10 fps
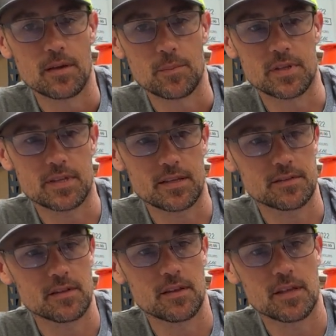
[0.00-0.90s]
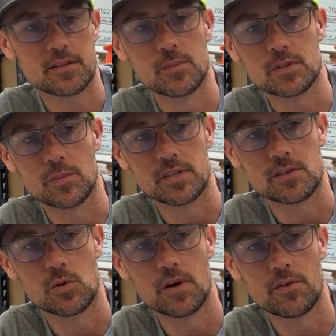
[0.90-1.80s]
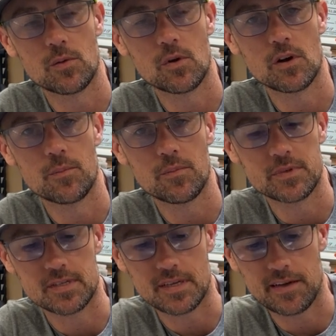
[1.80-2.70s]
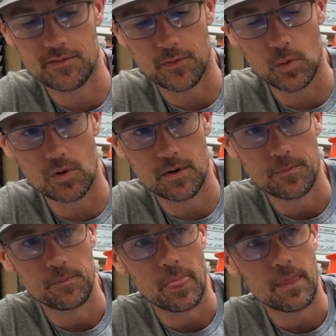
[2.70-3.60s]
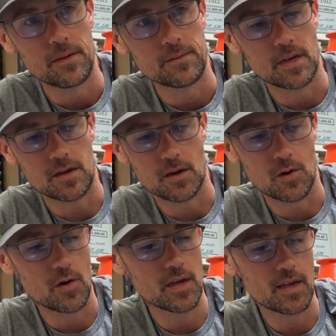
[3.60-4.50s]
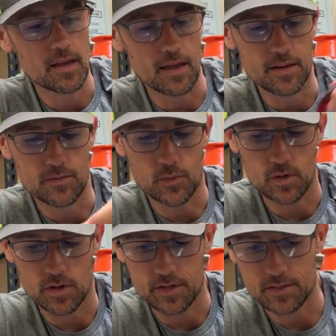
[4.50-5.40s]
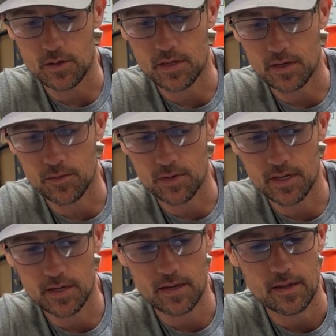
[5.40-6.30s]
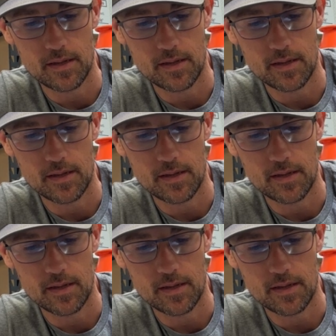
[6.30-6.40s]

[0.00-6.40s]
but that's a Missile Baits quiver worm designed for Neko rig and for Tokyo rig.